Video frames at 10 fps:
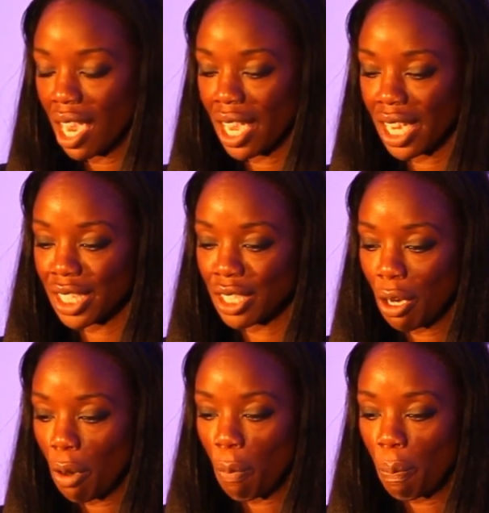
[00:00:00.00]
and
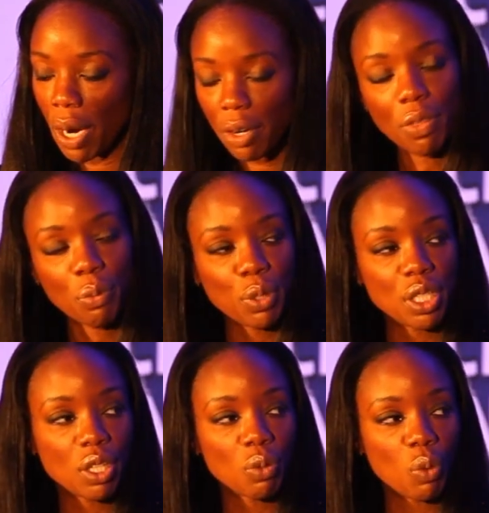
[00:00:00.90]
part of the
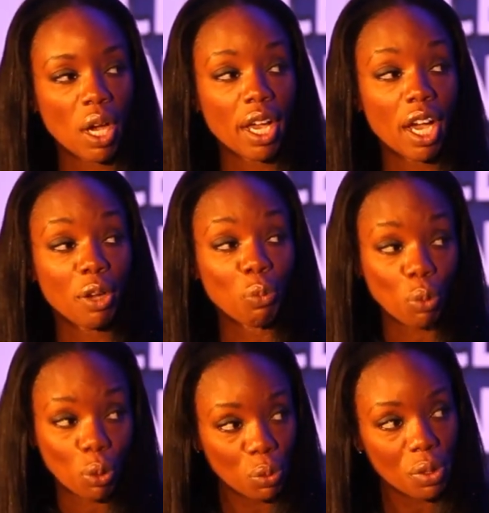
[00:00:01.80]
reason why I
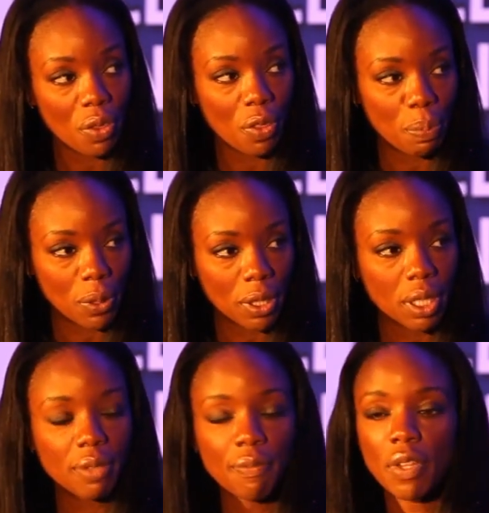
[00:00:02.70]
wrote the
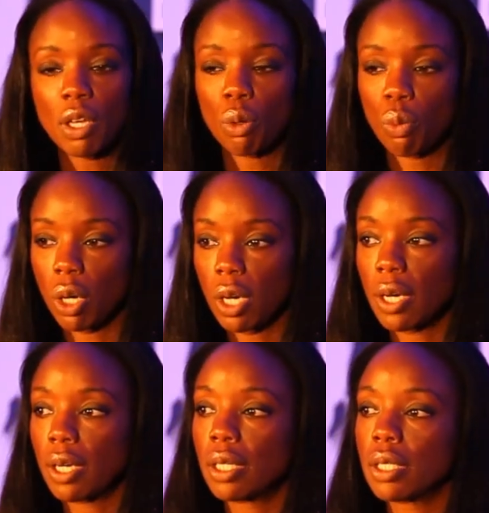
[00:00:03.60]
book
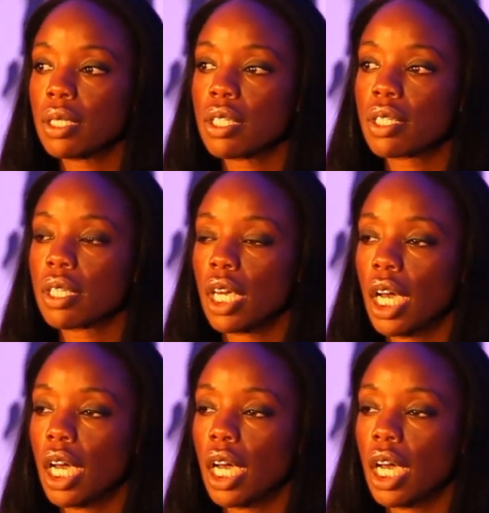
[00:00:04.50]
was